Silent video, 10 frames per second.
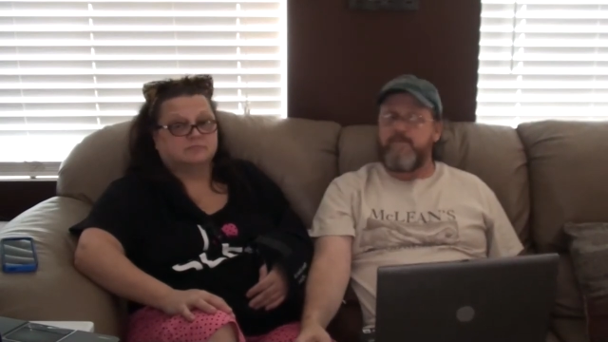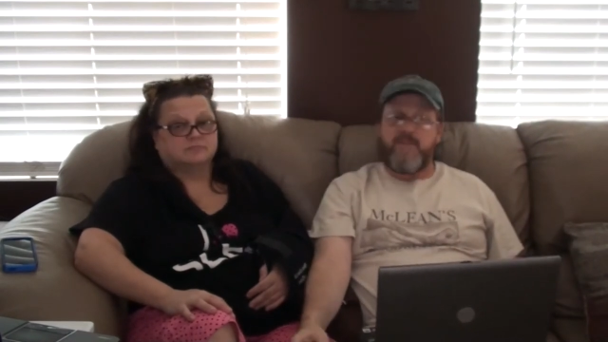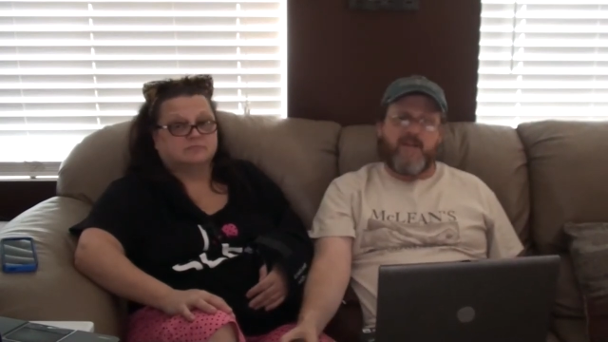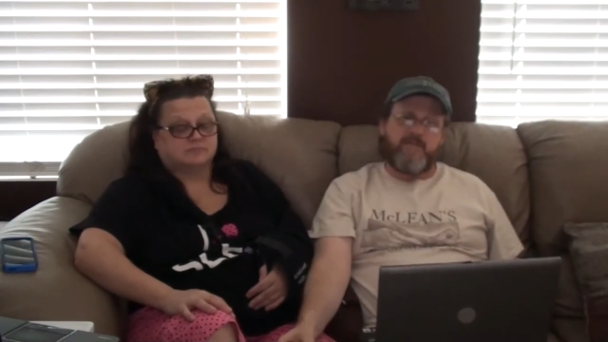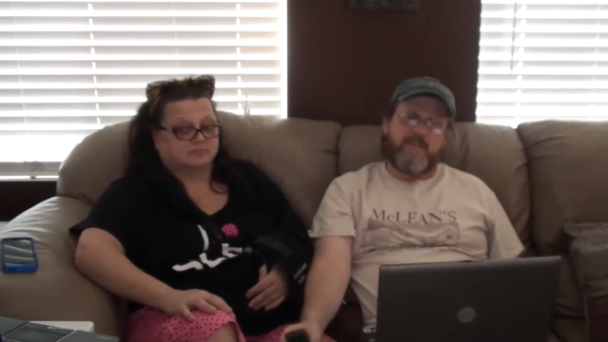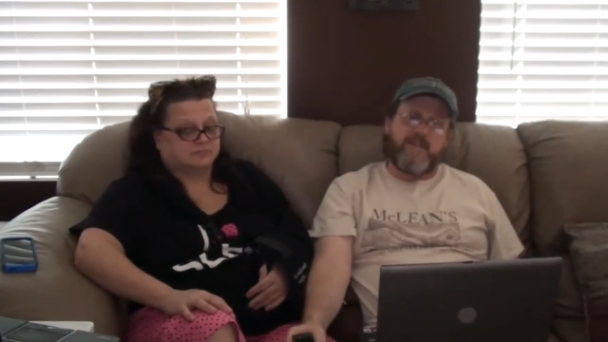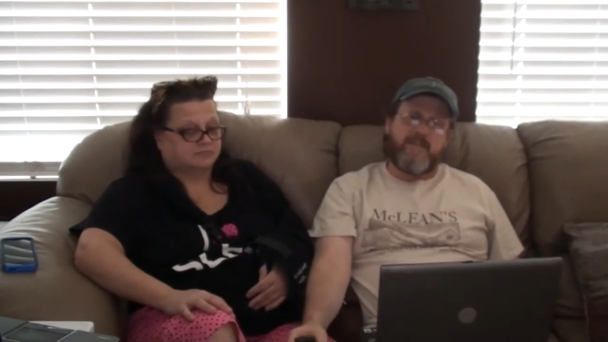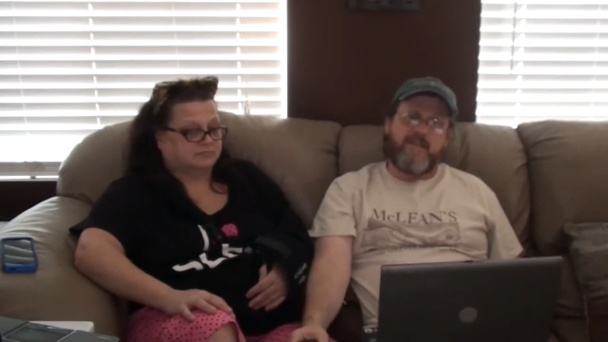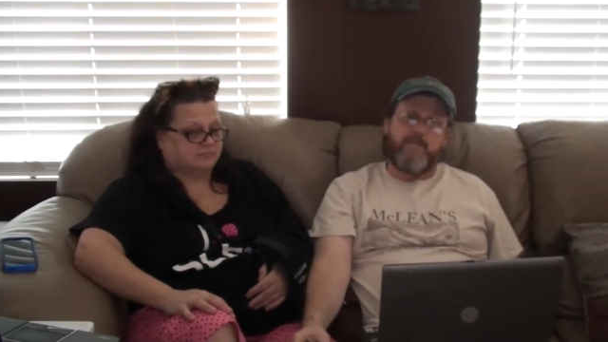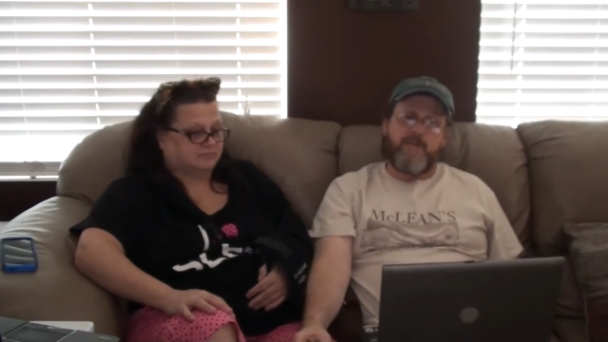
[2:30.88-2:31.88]
Speaker 1: that
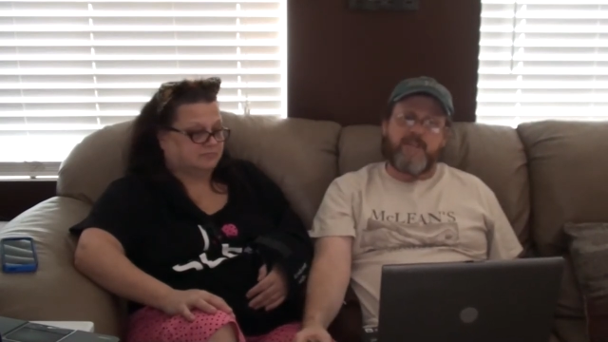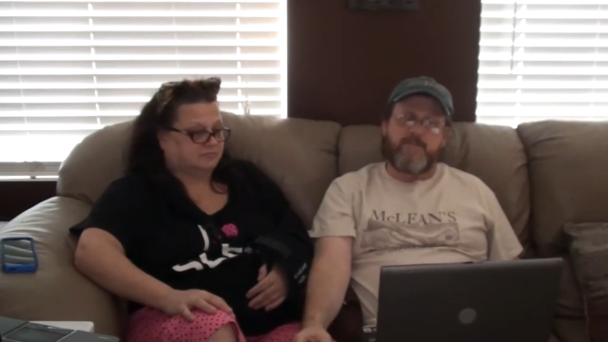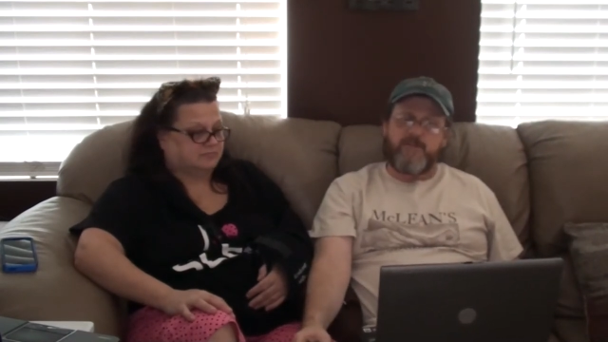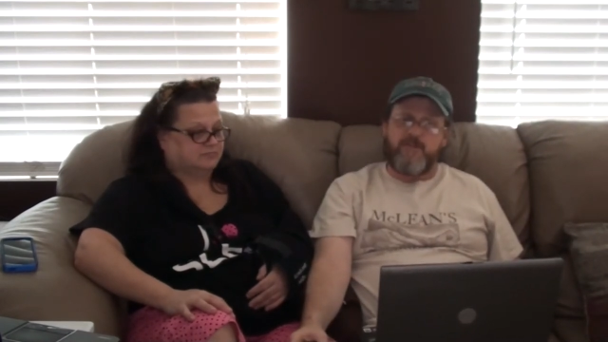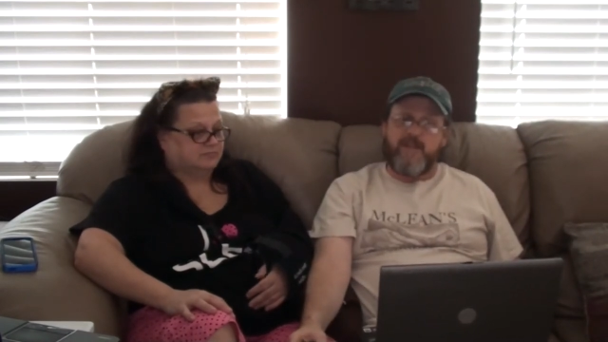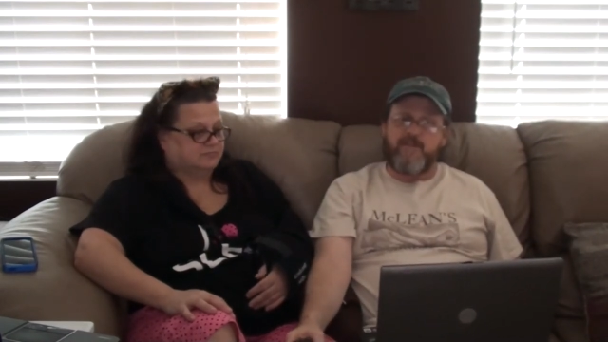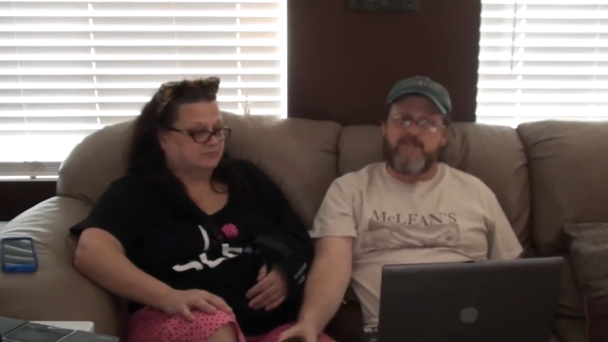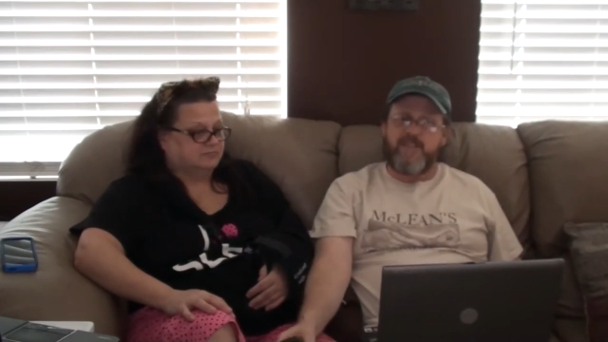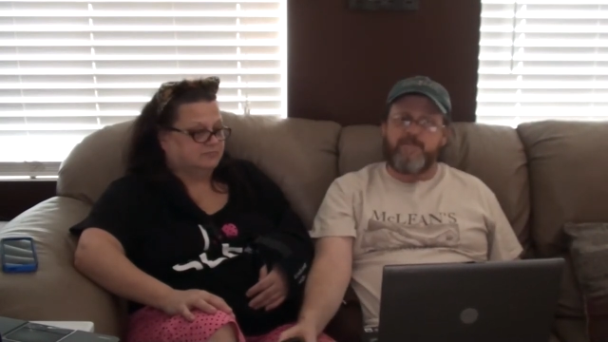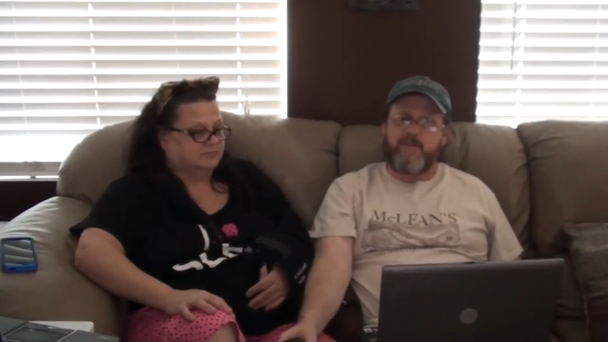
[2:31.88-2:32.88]
the uh, place, but you never
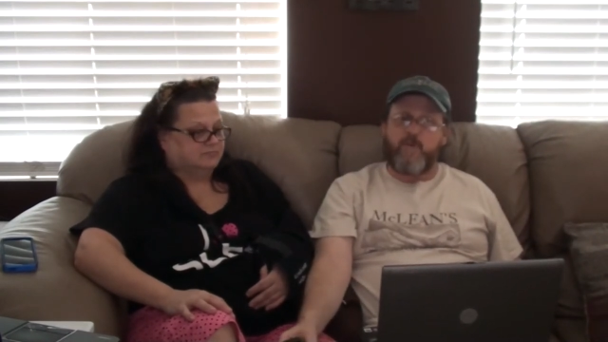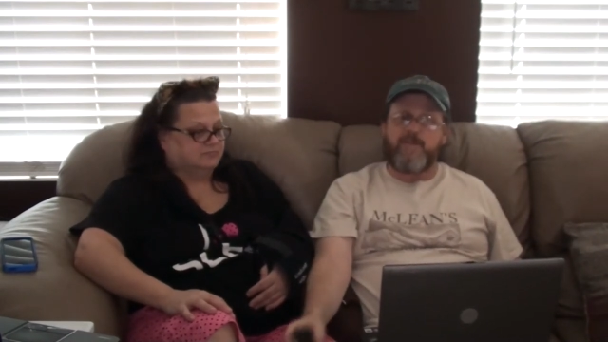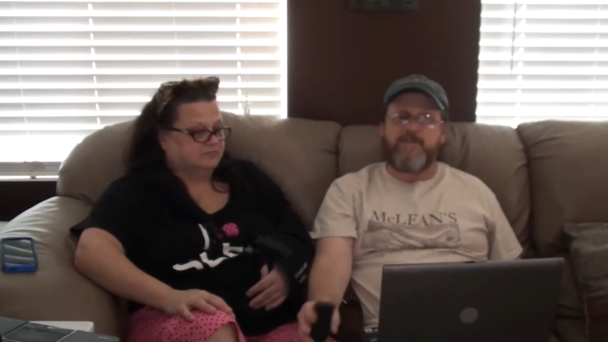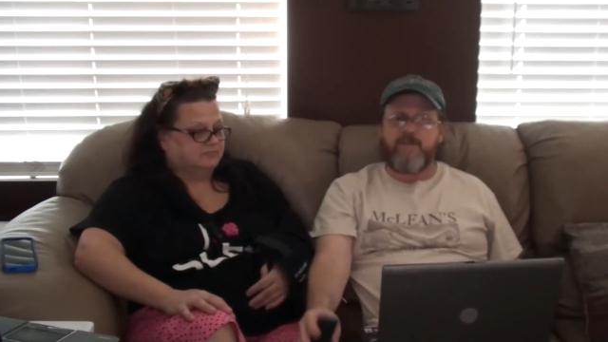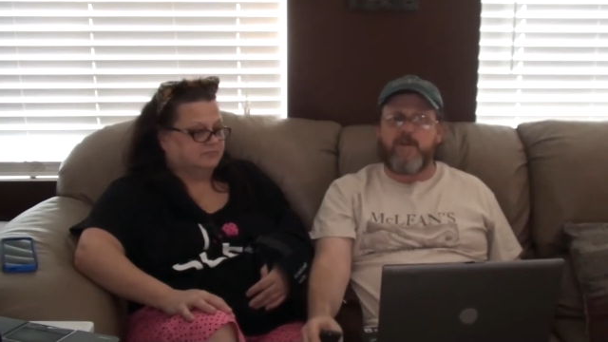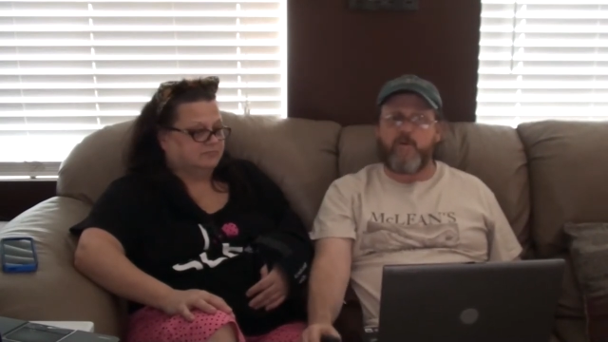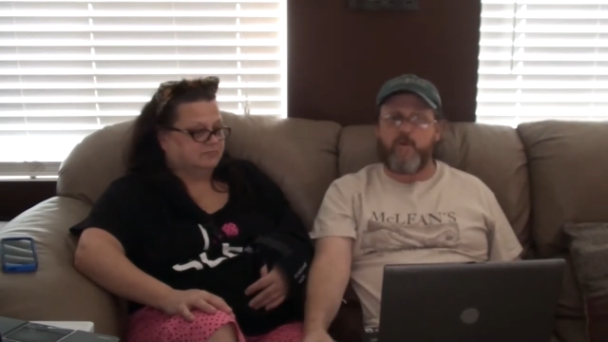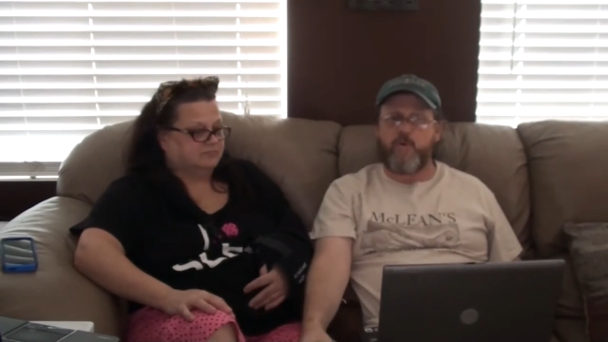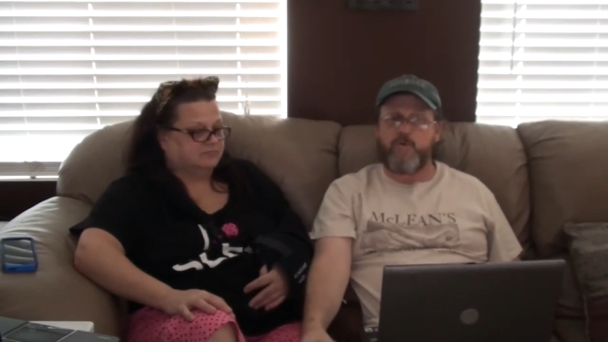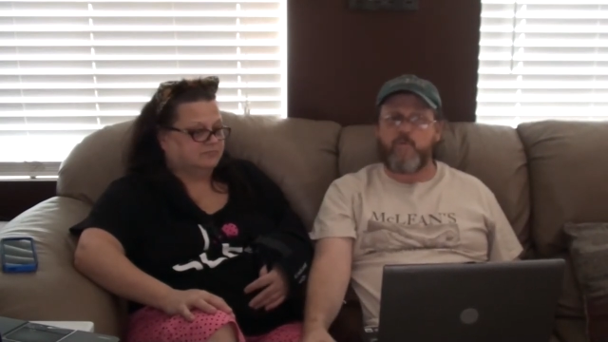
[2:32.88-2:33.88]
seem to quite figure out
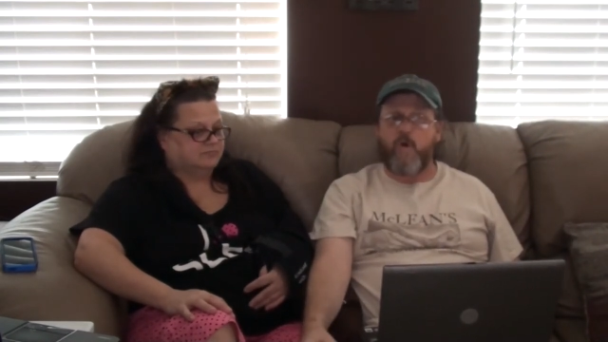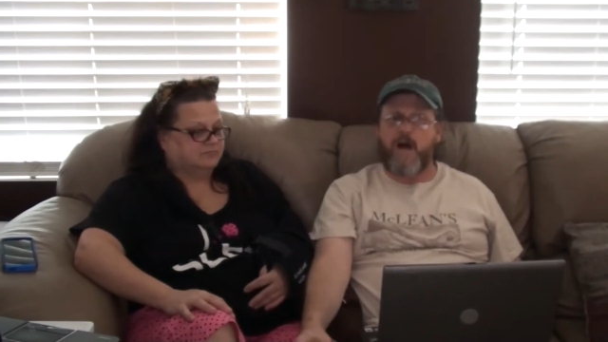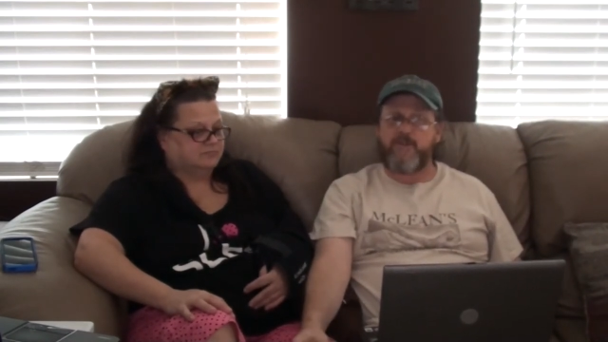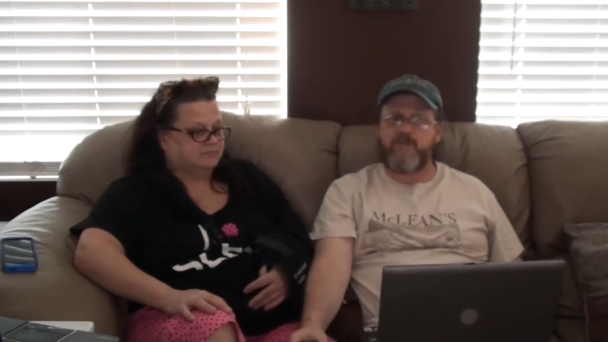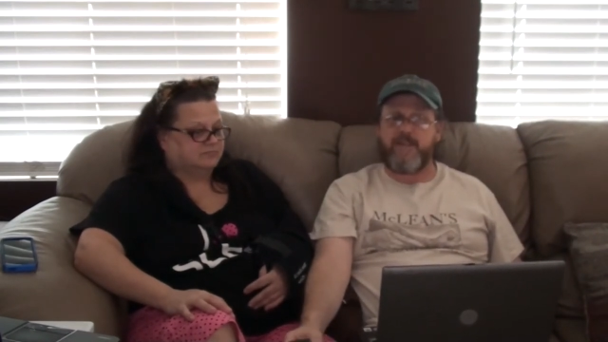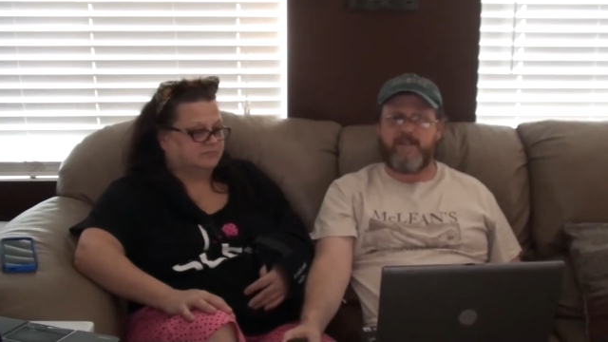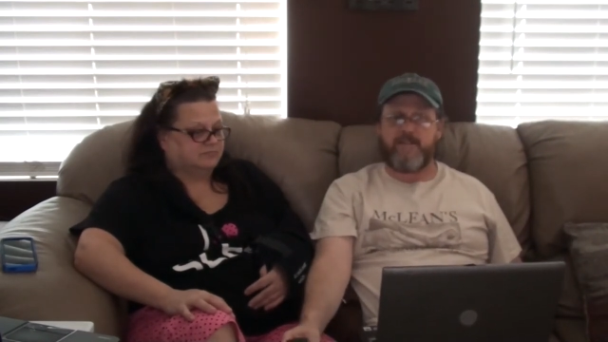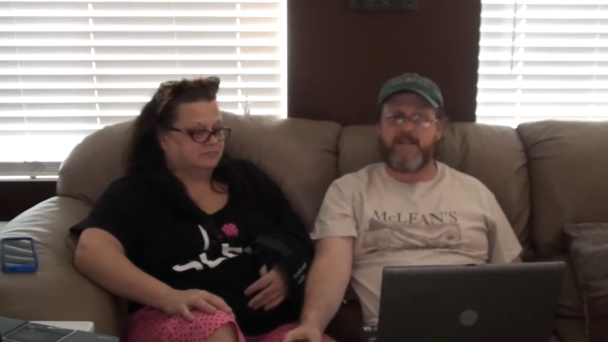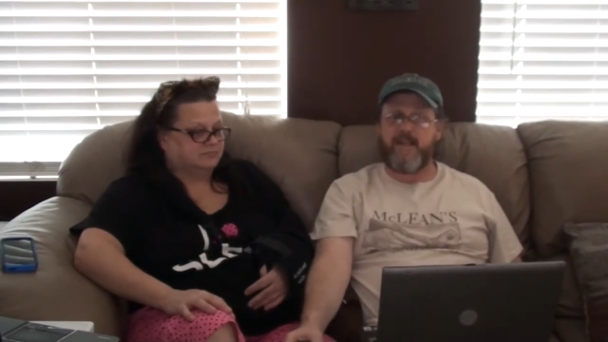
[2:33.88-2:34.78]
who's watching the